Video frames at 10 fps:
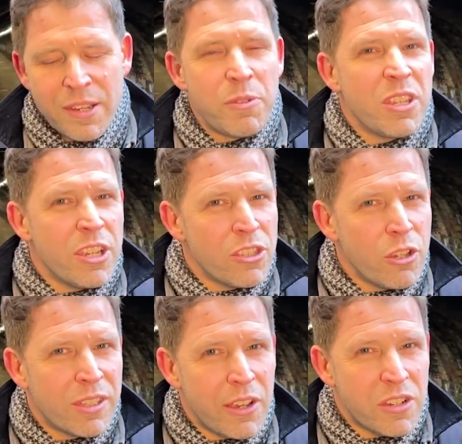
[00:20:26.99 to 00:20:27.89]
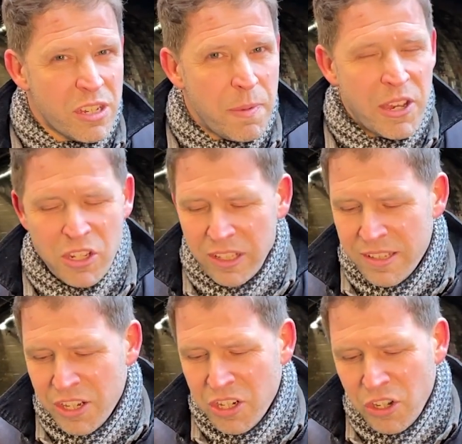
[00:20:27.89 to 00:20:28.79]
It was a year 2000 special
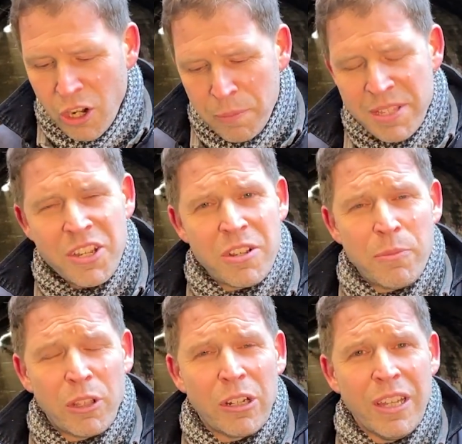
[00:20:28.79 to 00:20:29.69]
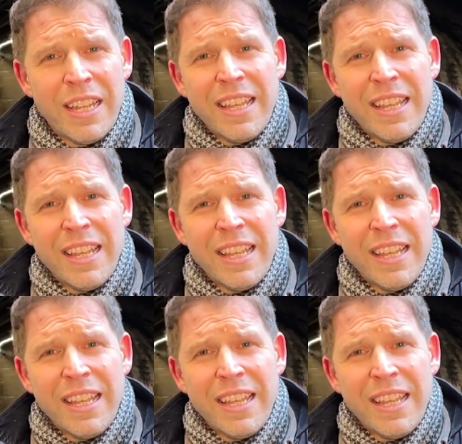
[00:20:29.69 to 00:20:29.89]
edition competition model.